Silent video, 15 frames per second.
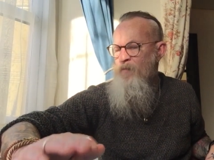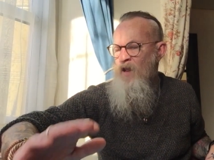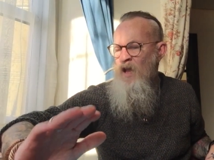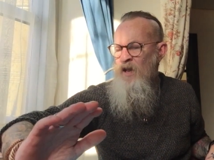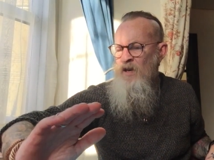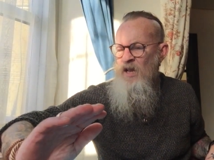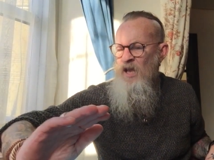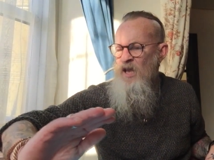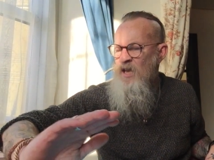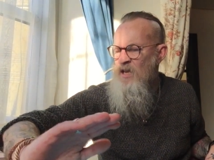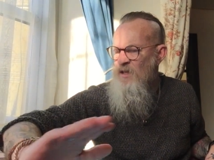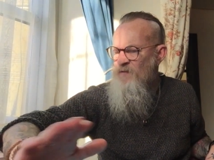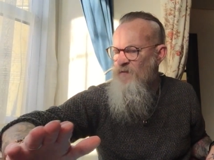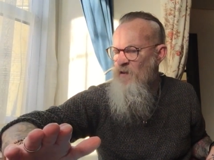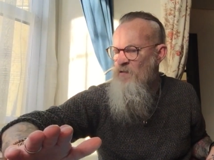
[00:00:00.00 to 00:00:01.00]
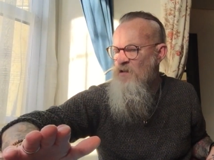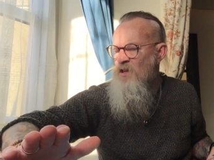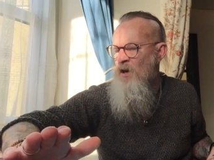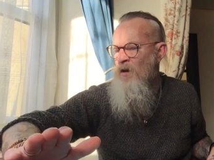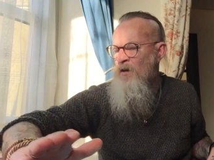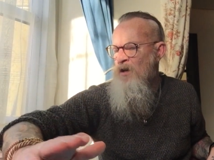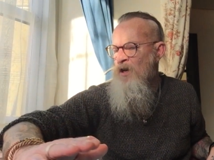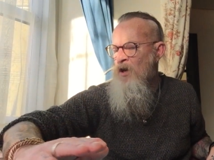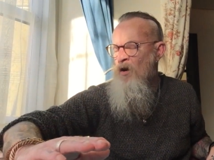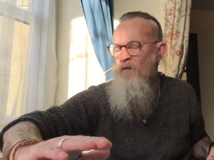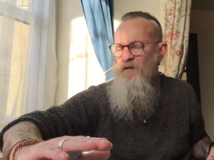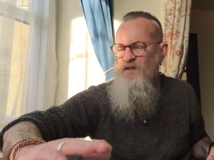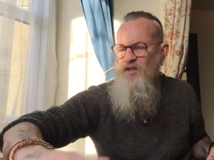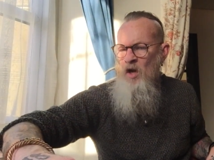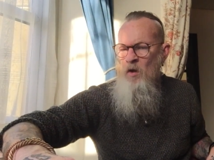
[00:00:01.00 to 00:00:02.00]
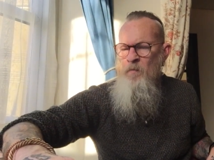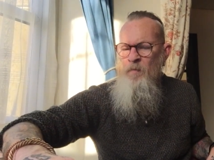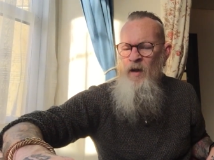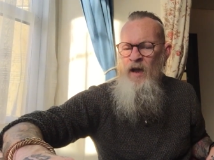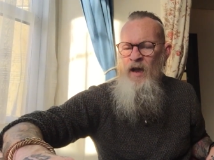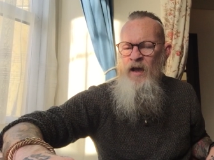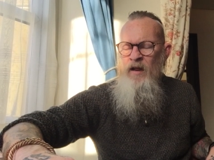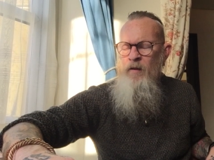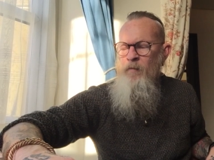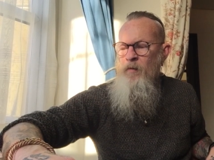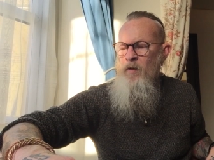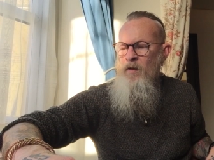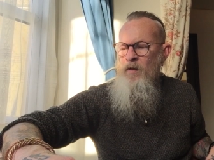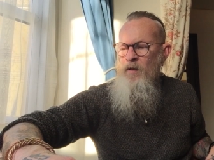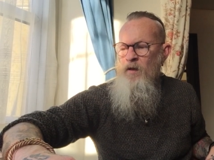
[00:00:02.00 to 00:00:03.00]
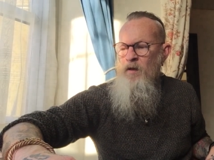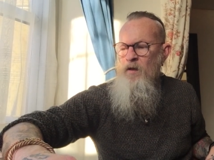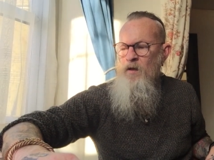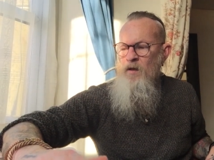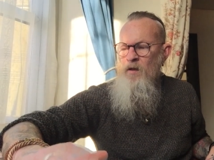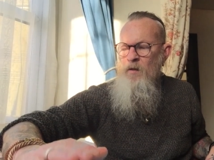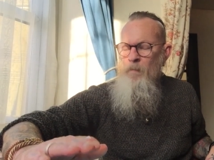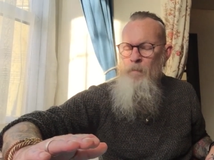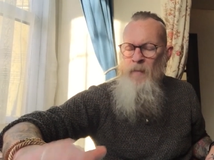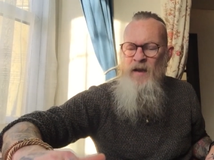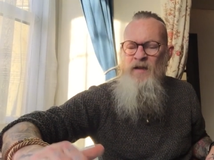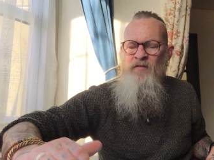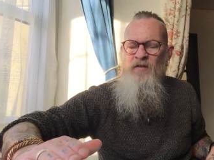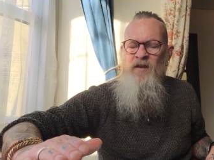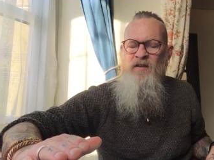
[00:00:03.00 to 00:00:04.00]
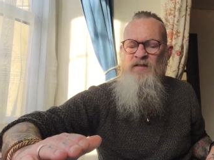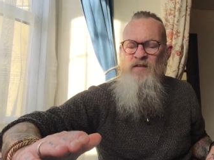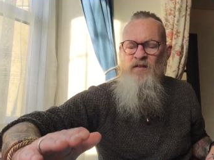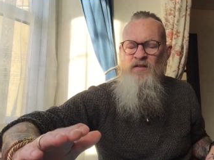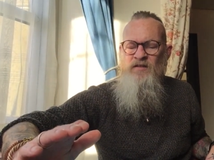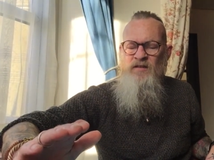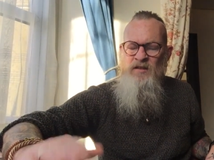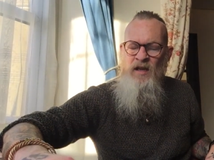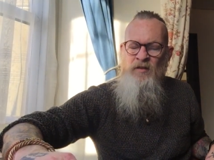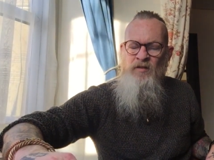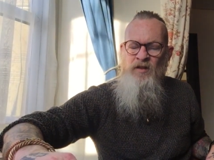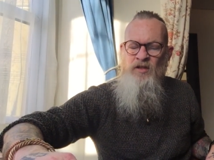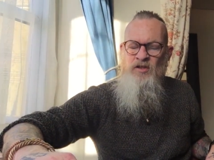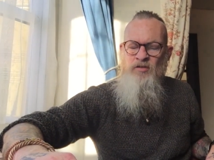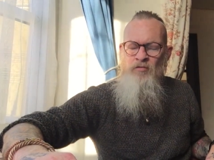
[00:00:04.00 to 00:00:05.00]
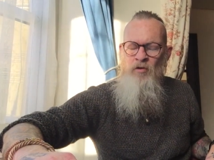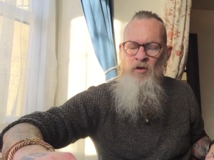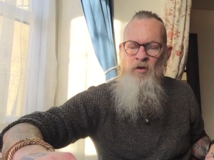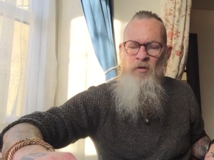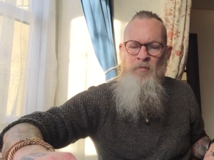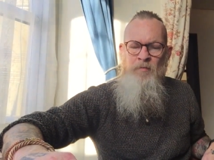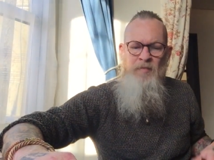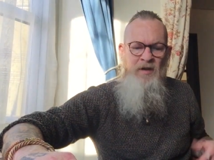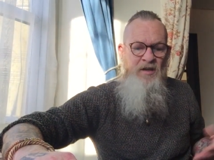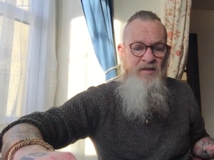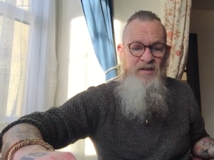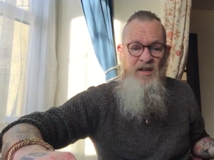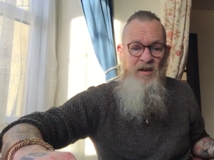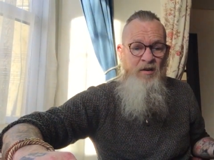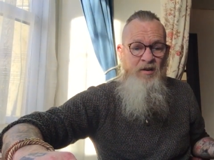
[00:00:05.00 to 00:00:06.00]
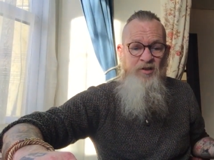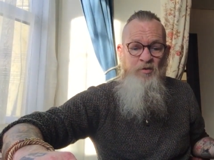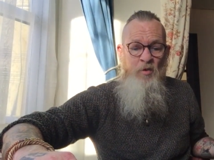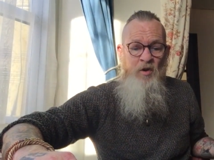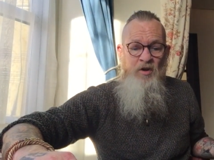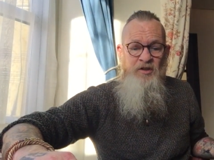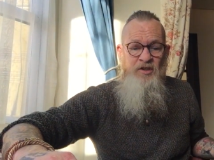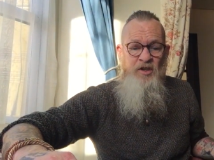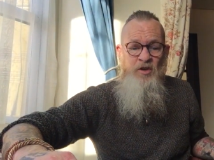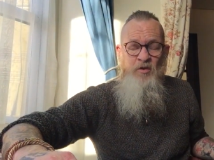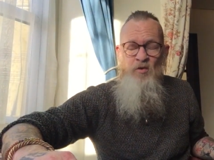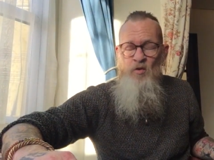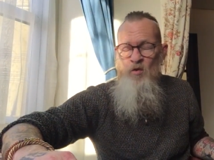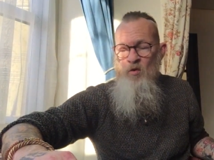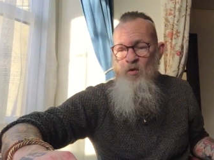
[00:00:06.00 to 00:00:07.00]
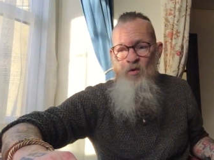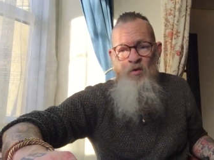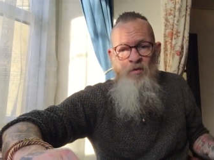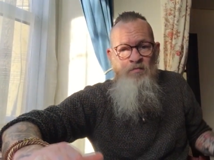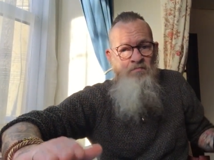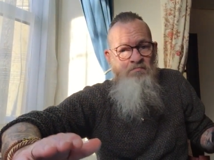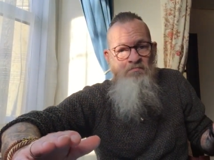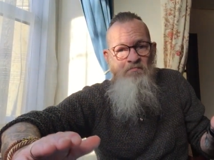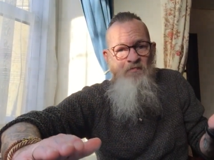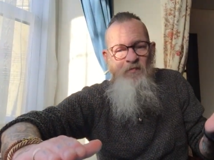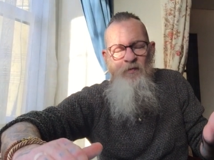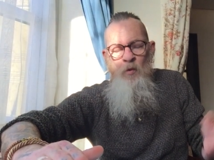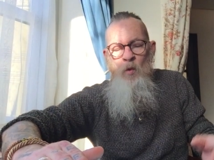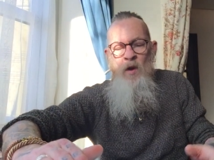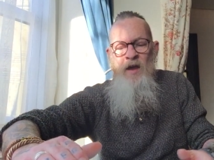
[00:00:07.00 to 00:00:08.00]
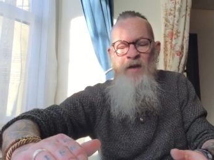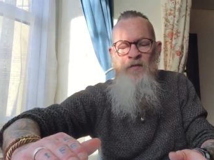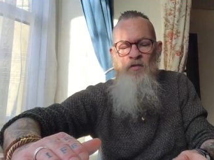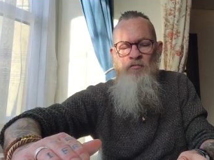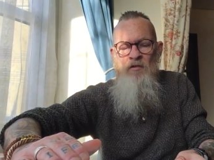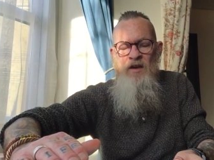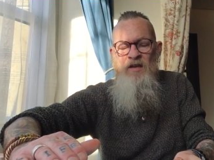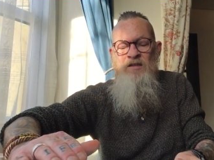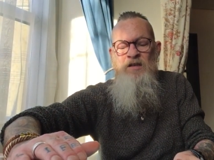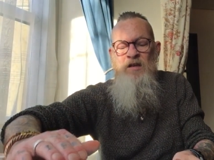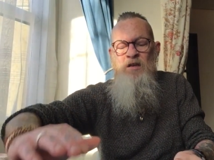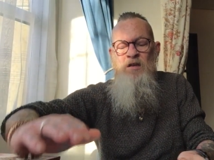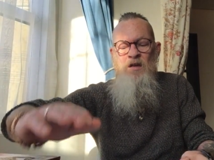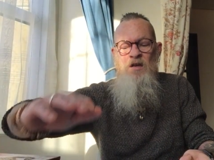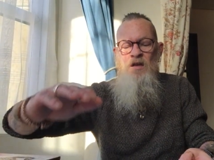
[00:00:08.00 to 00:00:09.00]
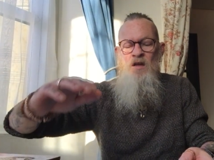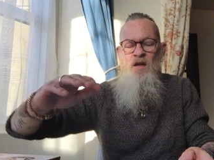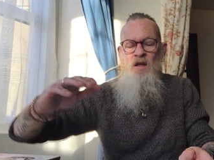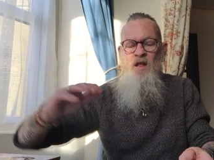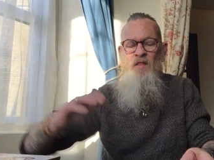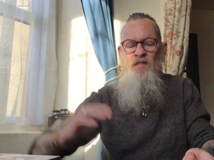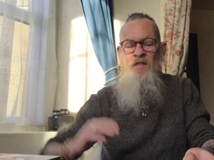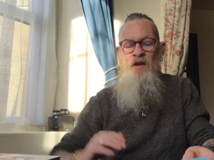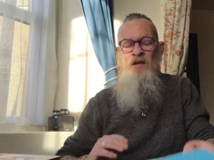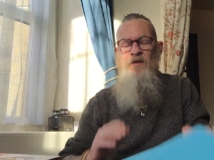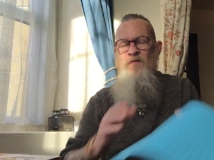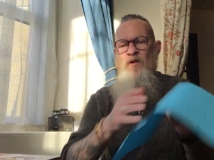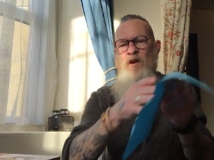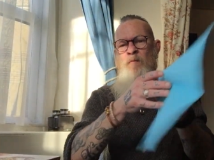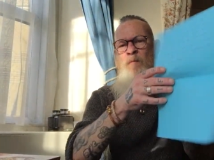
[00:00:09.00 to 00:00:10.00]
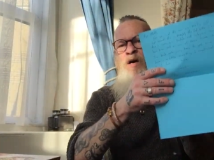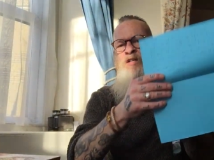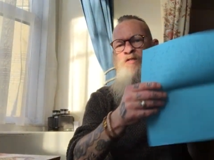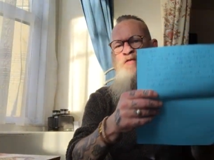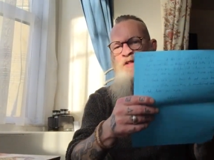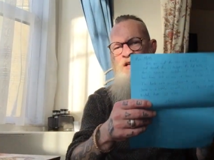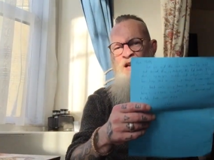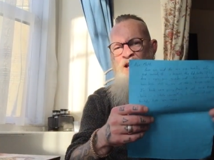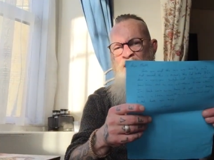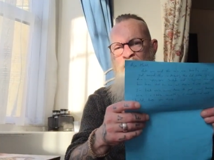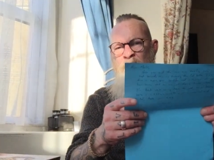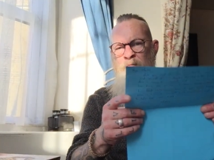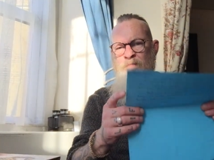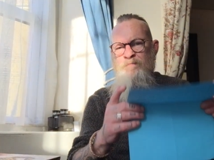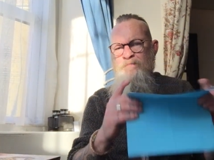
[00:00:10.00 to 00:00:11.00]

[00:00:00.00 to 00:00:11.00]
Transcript: And he has very kindly, off his own bat, made this, sent this through because he likes what I do or for whatever reason. Thank you very much for the letter.